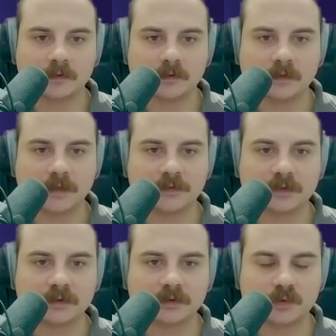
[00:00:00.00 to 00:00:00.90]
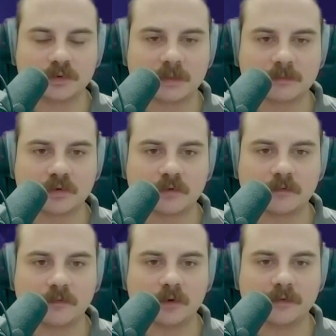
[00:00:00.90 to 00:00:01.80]
They will do some sort
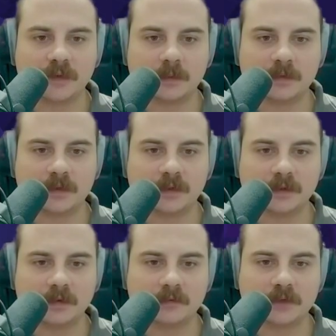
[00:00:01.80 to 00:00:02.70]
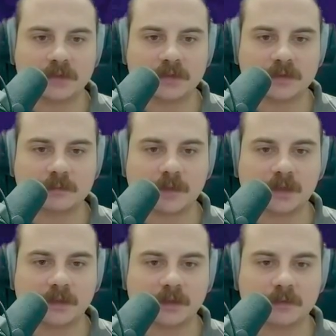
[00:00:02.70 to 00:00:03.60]
of whirlwind ability, which is a
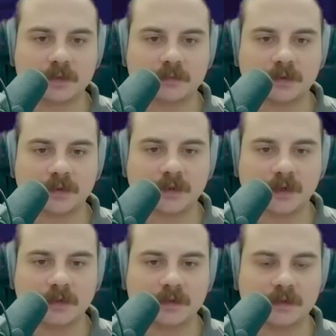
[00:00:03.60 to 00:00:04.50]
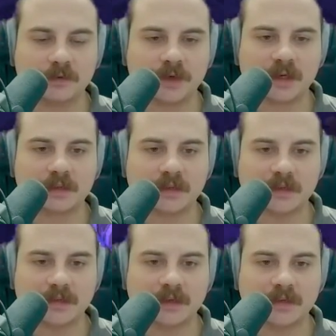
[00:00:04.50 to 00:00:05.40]
spell damage ability, and you cannot
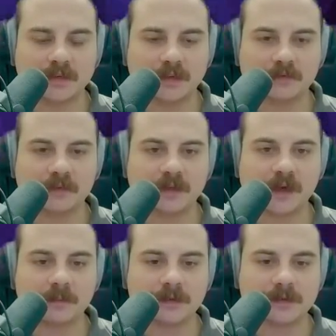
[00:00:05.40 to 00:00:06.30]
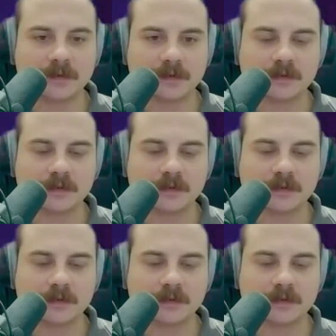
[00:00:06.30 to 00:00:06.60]
kick that. If that happens,